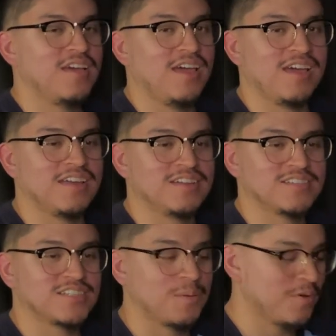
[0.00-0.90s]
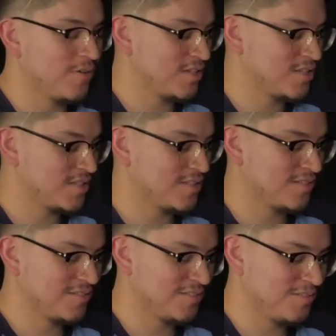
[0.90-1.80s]
And some of us,
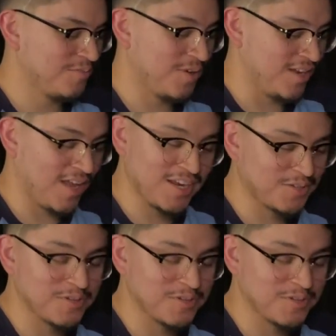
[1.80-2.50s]
right, not including